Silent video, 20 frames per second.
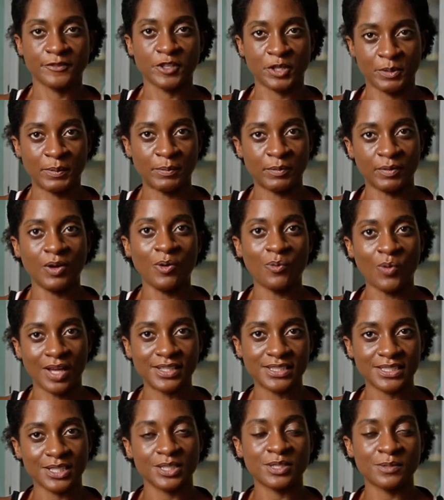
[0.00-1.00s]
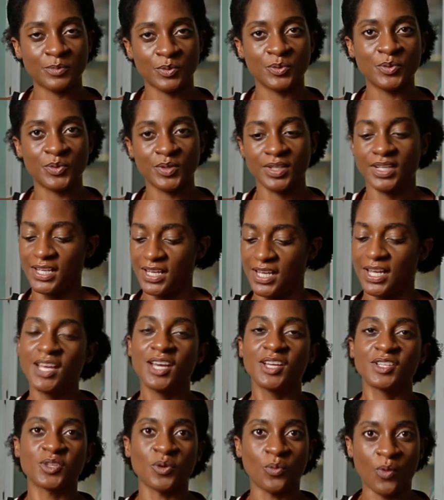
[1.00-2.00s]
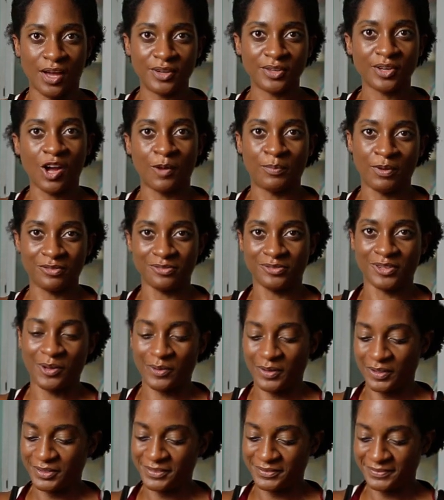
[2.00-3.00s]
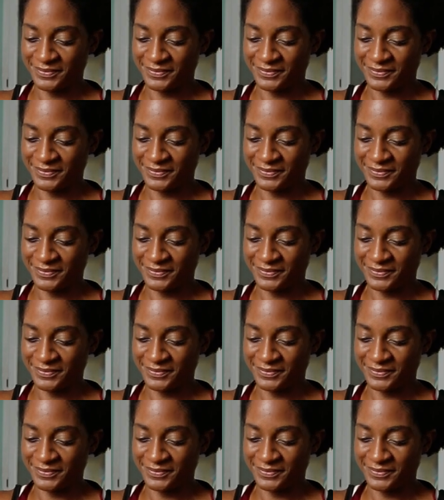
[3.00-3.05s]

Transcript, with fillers: Remember, 1 teaspoon to 1 cup of flour.